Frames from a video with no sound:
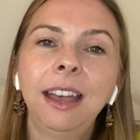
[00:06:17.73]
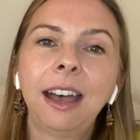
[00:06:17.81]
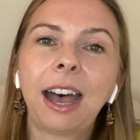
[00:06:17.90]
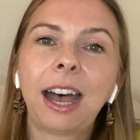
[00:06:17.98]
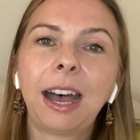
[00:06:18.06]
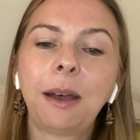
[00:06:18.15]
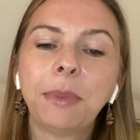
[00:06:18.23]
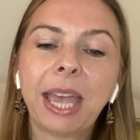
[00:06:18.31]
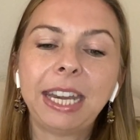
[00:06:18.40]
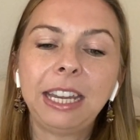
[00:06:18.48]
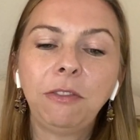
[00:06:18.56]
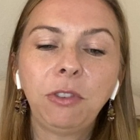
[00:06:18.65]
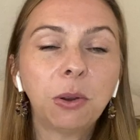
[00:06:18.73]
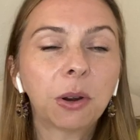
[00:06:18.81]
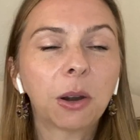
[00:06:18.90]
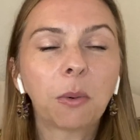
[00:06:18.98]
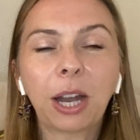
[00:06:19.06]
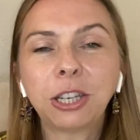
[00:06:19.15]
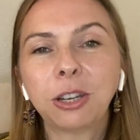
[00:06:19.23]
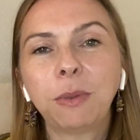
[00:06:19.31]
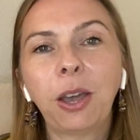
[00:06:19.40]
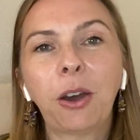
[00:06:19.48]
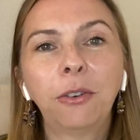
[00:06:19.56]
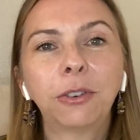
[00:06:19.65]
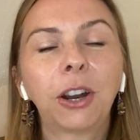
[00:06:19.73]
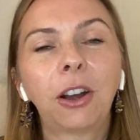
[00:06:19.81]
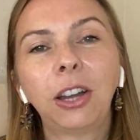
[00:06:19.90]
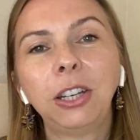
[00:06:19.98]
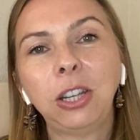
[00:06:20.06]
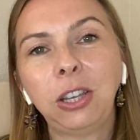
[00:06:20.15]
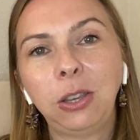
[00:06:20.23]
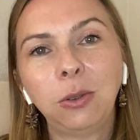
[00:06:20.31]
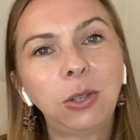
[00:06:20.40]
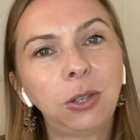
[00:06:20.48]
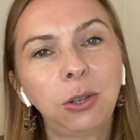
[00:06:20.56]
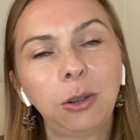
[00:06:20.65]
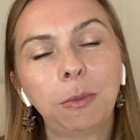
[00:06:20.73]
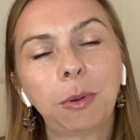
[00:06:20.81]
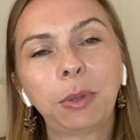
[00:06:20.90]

And if you are watching me over on YouTube,